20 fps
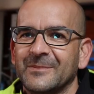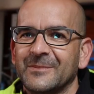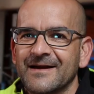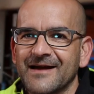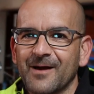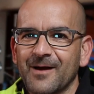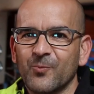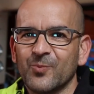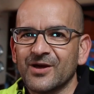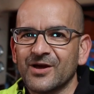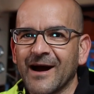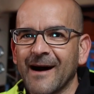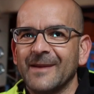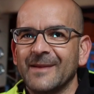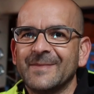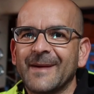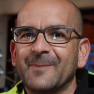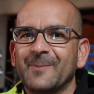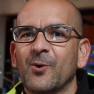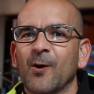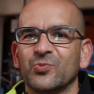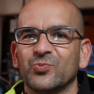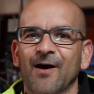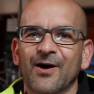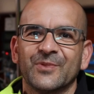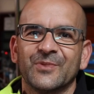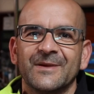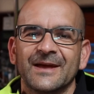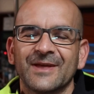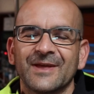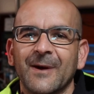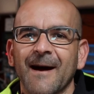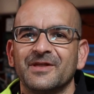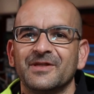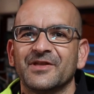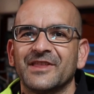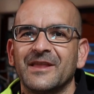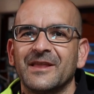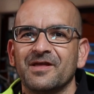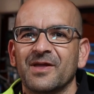Here we are, we warm up, we go
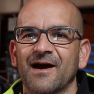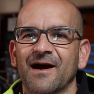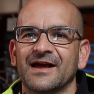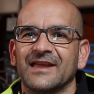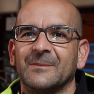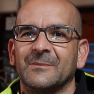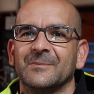out to the track.